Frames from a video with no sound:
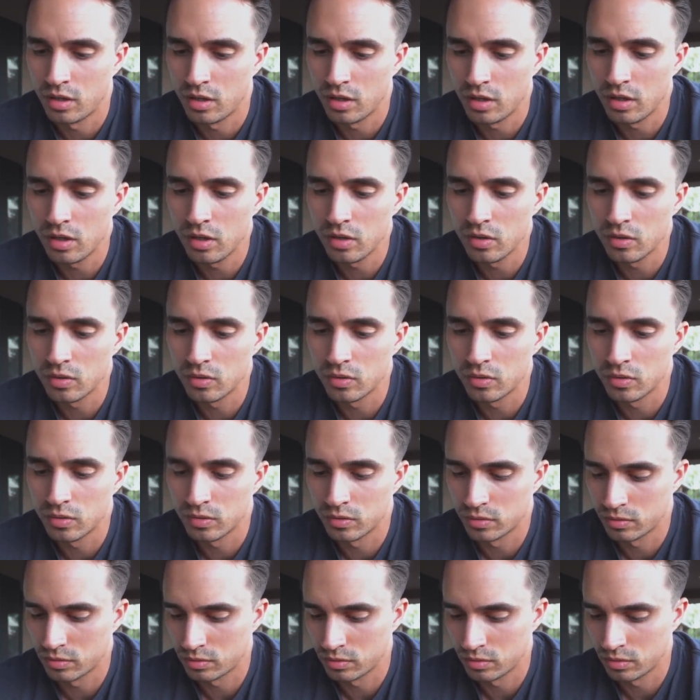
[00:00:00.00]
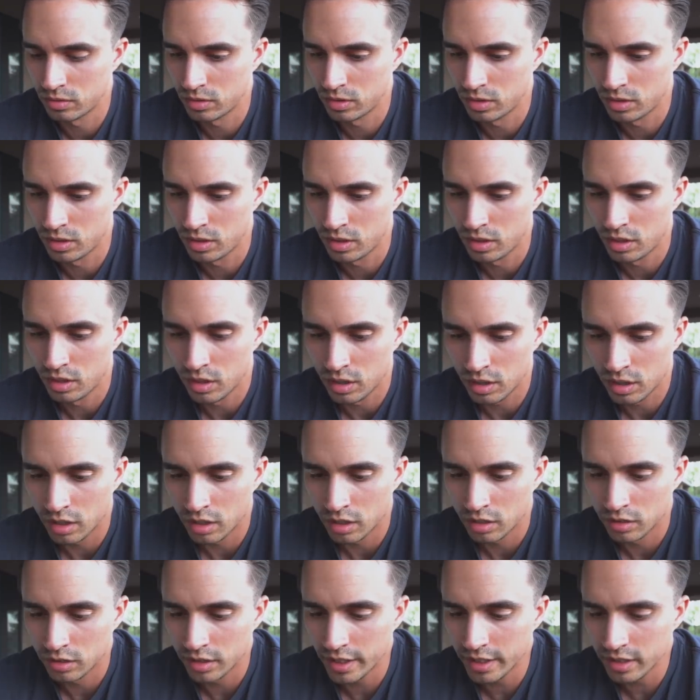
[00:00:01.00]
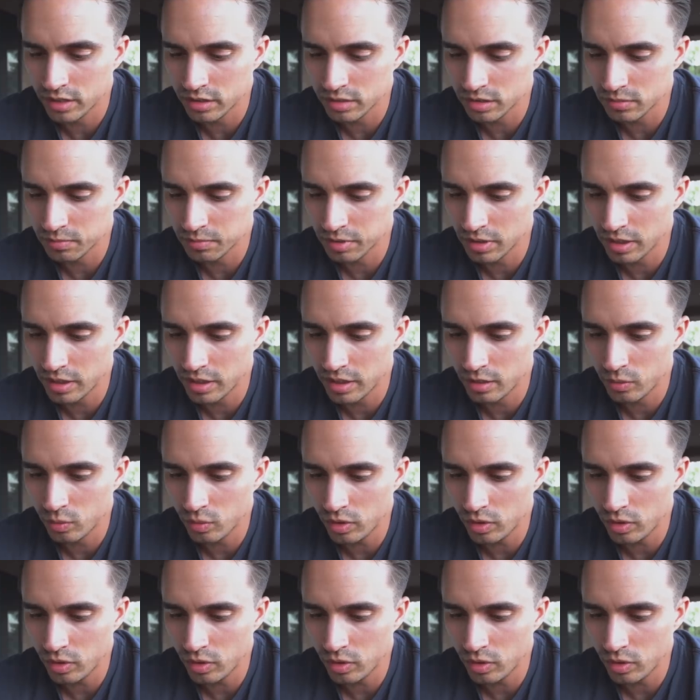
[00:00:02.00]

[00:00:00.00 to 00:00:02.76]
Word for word: Oh. Lakers are playing